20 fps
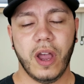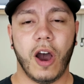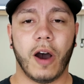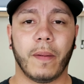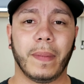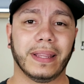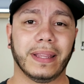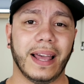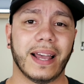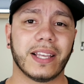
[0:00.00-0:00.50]

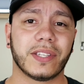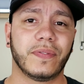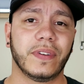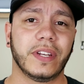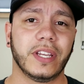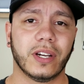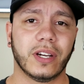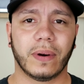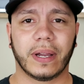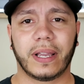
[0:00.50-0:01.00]
On my last
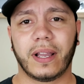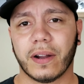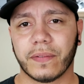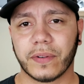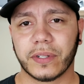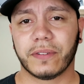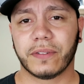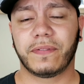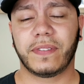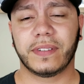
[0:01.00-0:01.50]
video, I
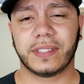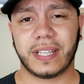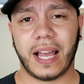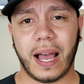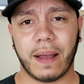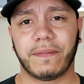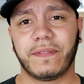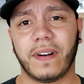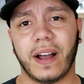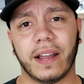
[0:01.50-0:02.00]
covered the
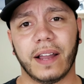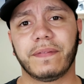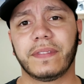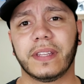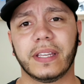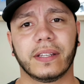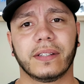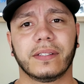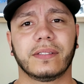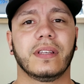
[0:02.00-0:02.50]
top 5
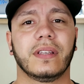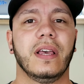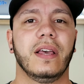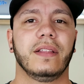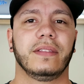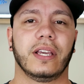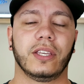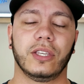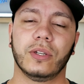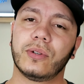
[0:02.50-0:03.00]
things
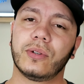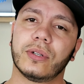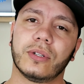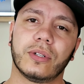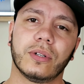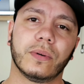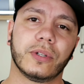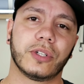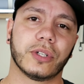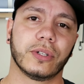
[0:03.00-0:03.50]
that you should
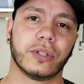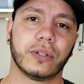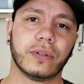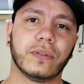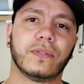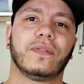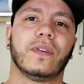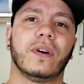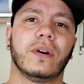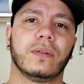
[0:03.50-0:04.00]
do with your
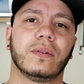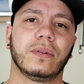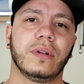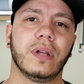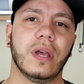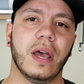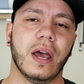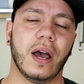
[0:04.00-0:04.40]
new phone